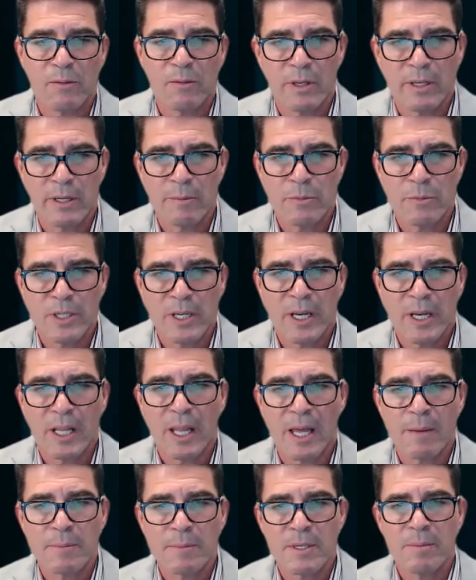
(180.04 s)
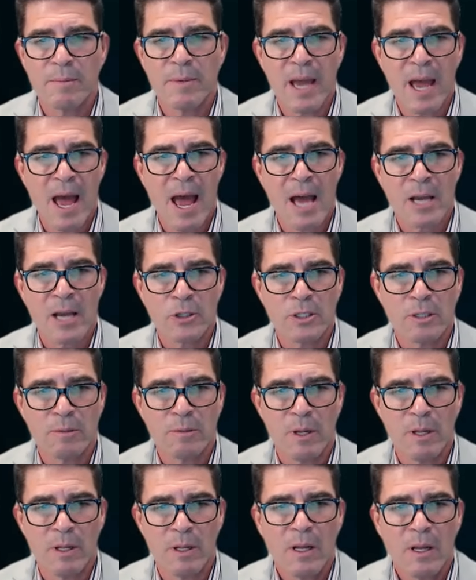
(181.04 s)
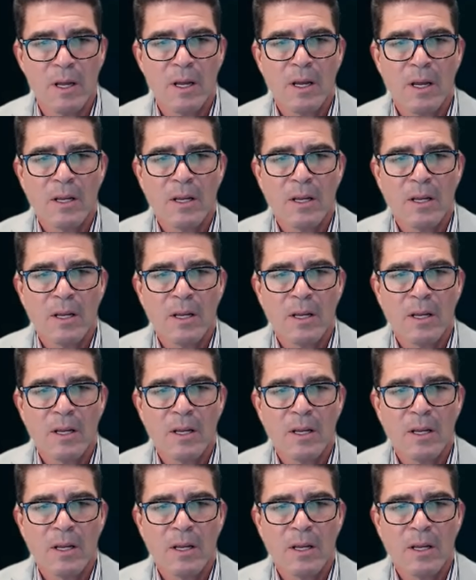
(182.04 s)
of Williams she claims to be actionable.